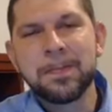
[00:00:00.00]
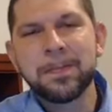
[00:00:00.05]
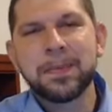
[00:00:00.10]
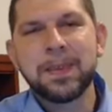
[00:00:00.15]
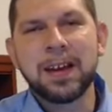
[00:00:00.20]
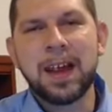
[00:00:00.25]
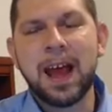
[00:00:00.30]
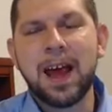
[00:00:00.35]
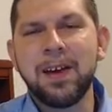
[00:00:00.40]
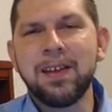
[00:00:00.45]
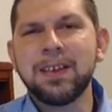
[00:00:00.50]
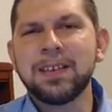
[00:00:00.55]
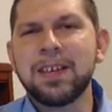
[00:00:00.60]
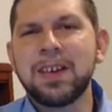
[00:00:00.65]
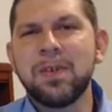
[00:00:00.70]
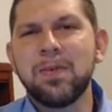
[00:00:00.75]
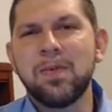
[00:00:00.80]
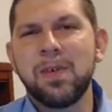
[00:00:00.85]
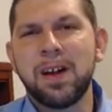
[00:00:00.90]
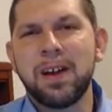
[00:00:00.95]
then how does
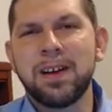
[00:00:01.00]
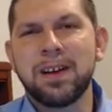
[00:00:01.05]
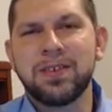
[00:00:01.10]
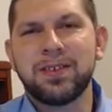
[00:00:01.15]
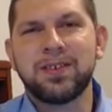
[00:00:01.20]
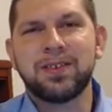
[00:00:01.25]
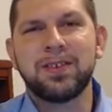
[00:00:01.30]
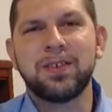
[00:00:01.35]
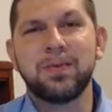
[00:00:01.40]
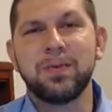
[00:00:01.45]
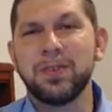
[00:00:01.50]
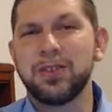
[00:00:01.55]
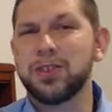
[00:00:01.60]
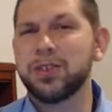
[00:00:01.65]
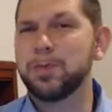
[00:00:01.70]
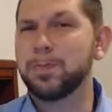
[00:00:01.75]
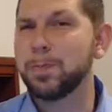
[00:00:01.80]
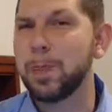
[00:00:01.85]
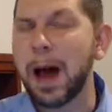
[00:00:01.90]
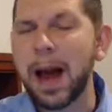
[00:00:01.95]
he want us to
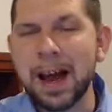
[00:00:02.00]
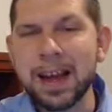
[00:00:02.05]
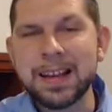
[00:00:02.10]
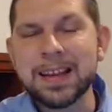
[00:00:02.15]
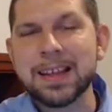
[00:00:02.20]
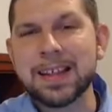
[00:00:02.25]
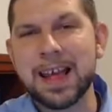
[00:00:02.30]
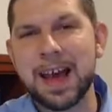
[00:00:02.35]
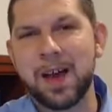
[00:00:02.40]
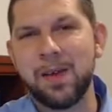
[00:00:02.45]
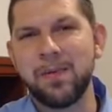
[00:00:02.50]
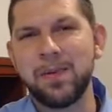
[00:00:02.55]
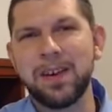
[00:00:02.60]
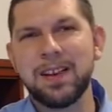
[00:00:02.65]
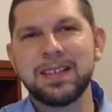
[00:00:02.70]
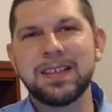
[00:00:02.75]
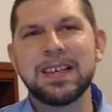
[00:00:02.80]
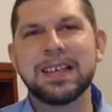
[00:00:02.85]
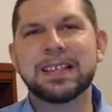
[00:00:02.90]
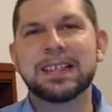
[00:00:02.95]
respond to that?
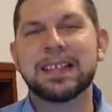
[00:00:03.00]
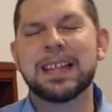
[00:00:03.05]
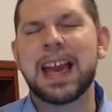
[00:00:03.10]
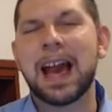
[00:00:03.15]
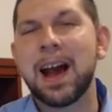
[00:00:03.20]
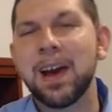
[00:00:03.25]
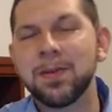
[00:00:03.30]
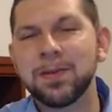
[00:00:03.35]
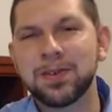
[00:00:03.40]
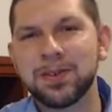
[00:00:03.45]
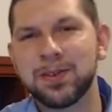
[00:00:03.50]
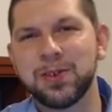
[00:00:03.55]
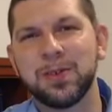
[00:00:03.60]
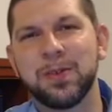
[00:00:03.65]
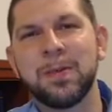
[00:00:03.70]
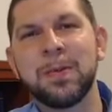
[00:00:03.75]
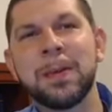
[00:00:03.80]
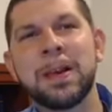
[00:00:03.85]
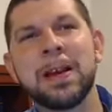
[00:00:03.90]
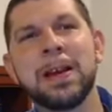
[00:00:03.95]
What is his
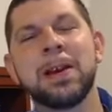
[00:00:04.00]
counsel?